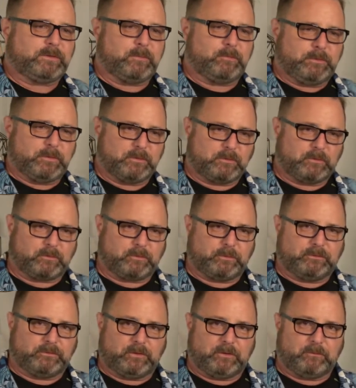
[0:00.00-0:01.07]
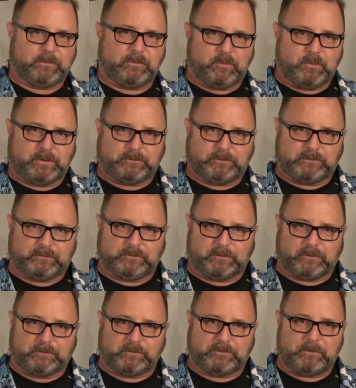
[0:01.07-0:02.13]
computers, we start with ones and
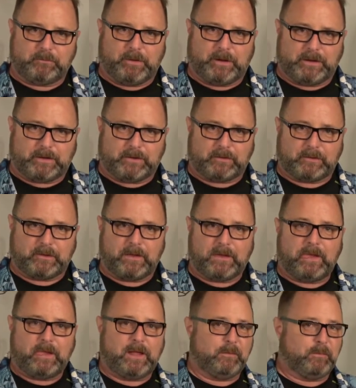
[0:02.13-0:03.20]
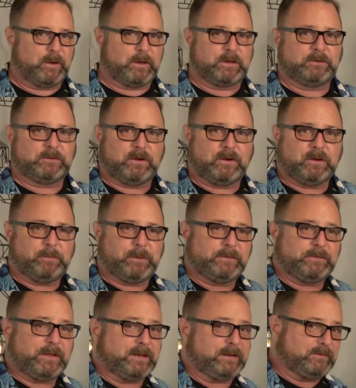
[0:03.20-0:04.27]
zeros and binary. And we're going to talk about
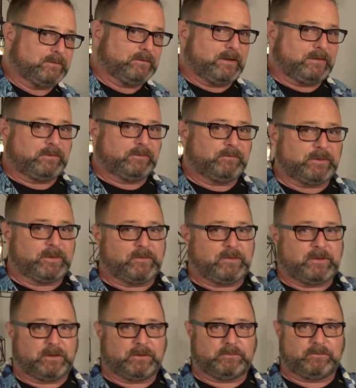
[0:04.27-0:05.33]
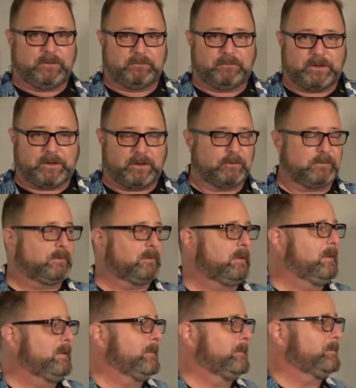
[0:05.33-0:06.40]
that extensively in the next few videos.
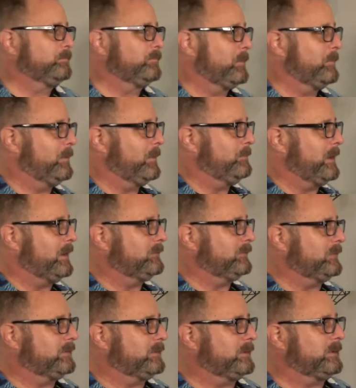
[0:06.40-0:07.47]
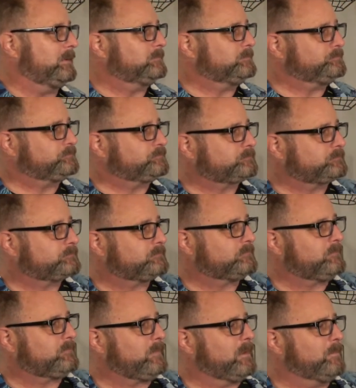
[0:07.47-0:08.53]
But basically,
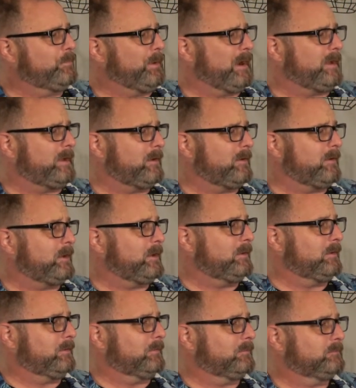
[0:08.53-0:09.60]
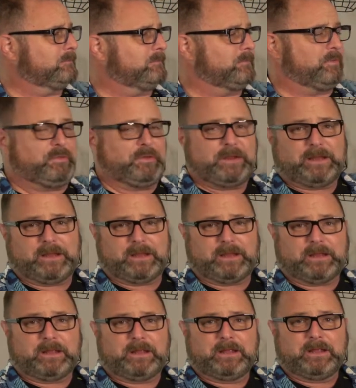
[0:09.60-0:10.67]
binary
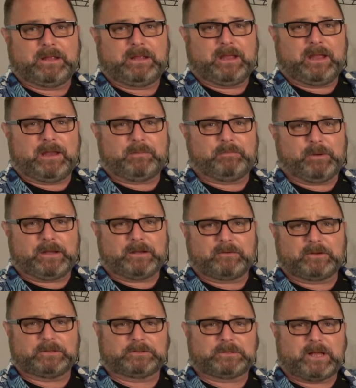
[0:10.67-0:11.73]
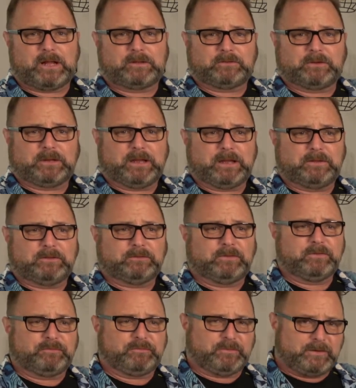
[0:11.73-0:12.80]
thinking and binary logic is
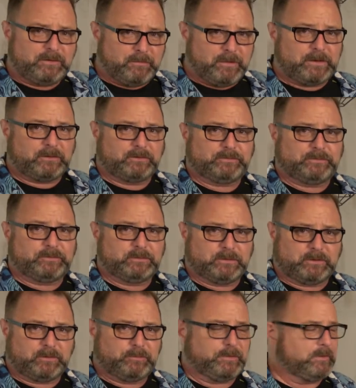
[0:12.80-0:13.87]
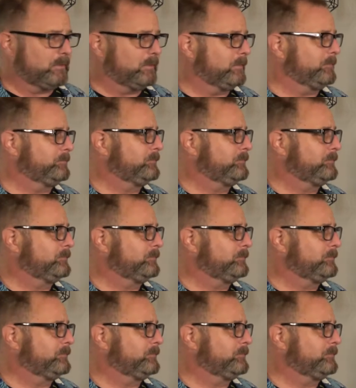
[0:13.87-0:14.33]
the fundamentals to a computer.